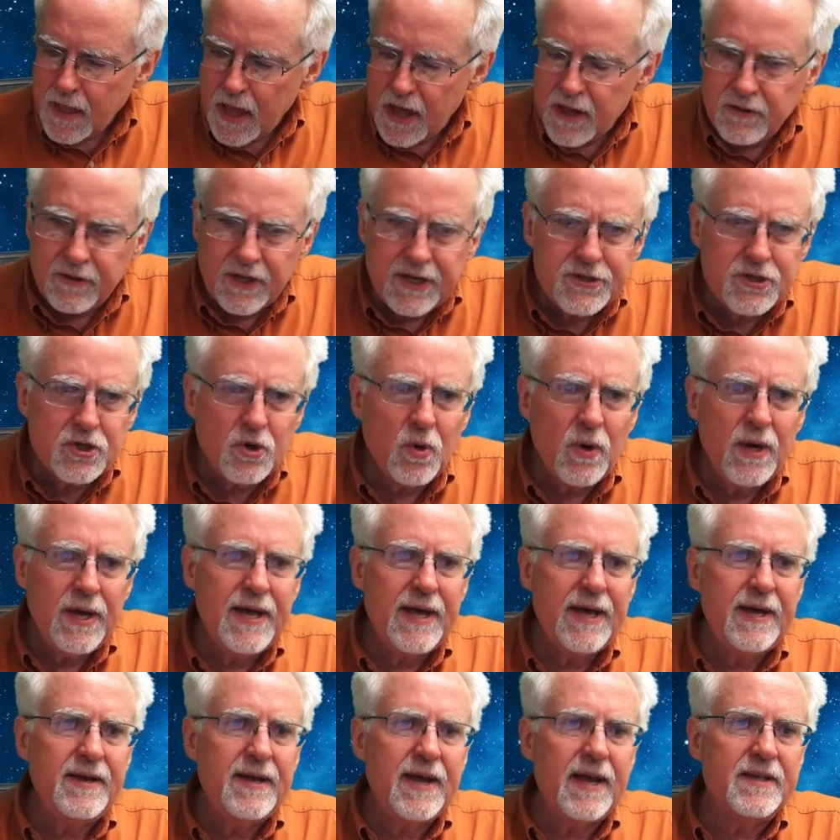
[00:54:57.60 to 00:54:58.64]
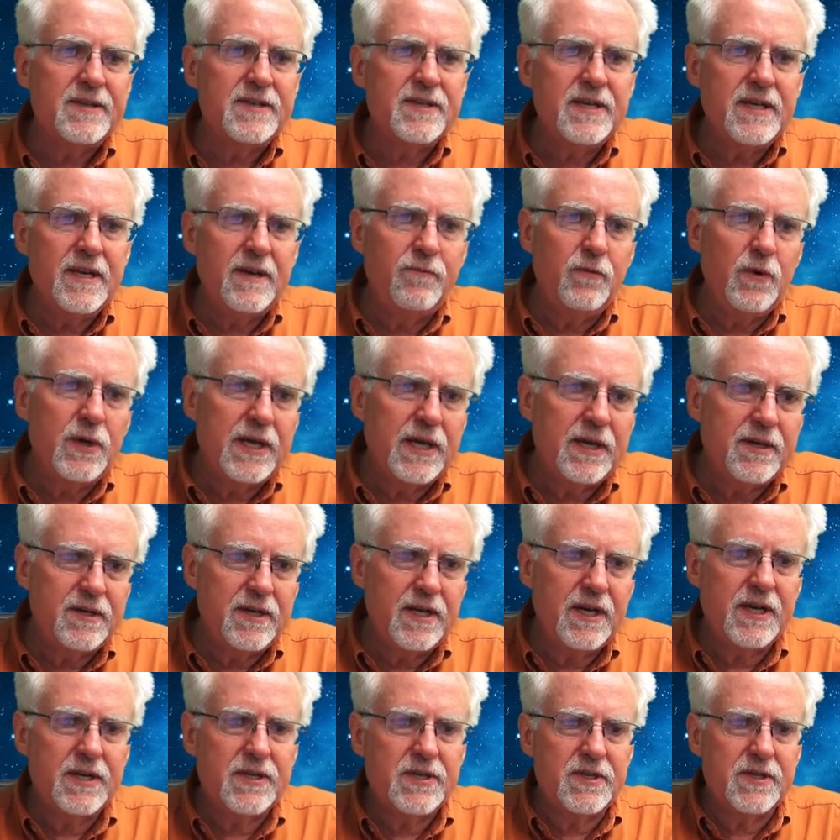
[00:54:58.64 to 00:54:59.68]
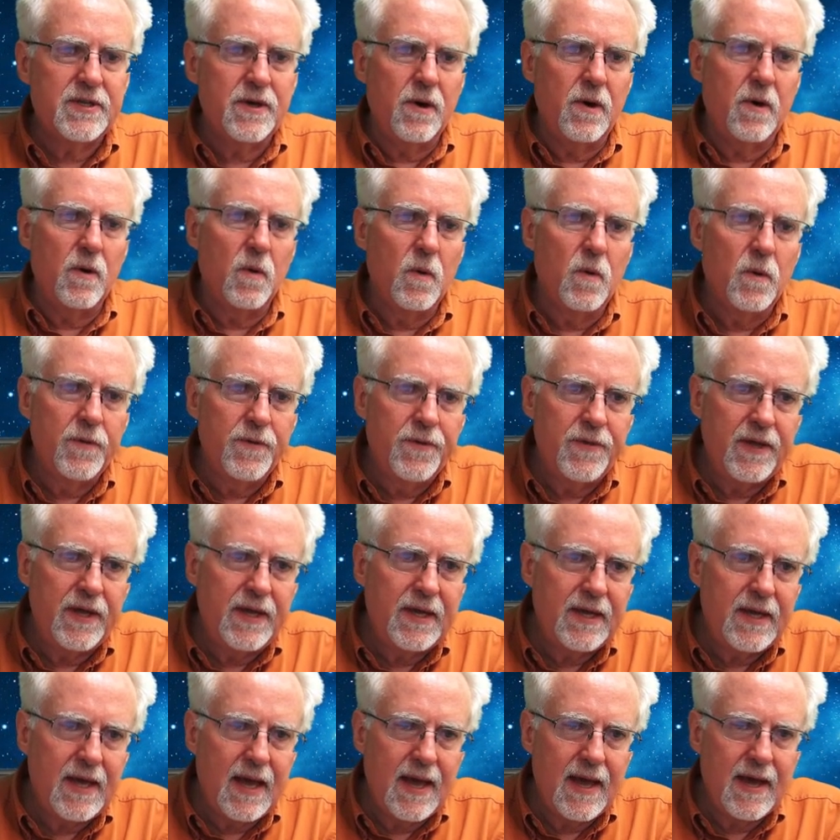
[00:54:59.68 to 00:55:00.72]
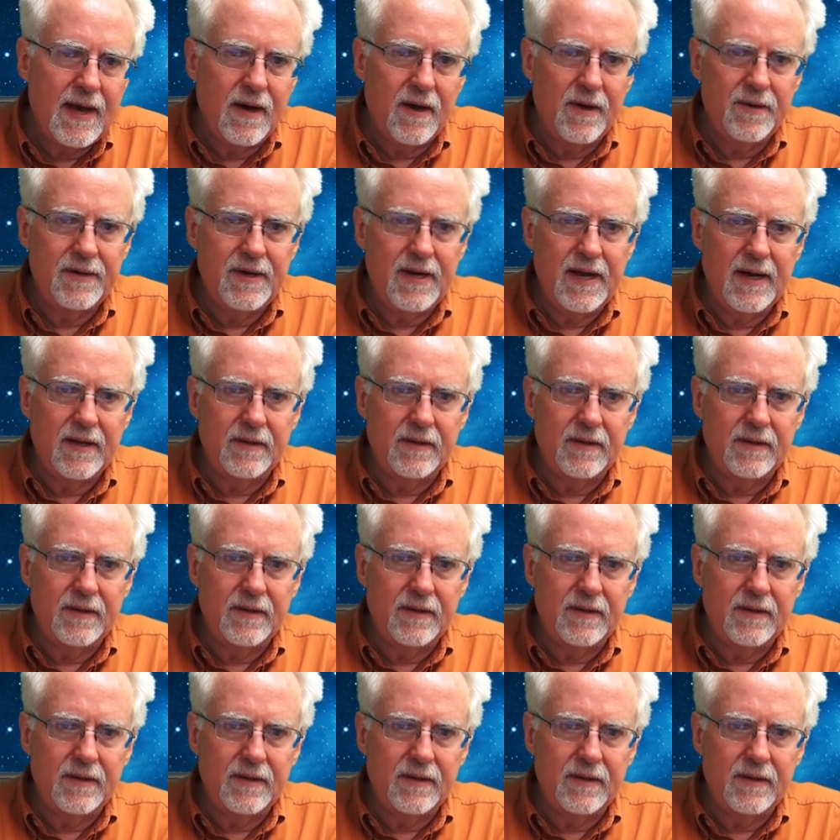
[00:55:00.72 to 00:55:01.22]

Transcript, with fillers: Let's go ahead and see if we can test the whole thing out now.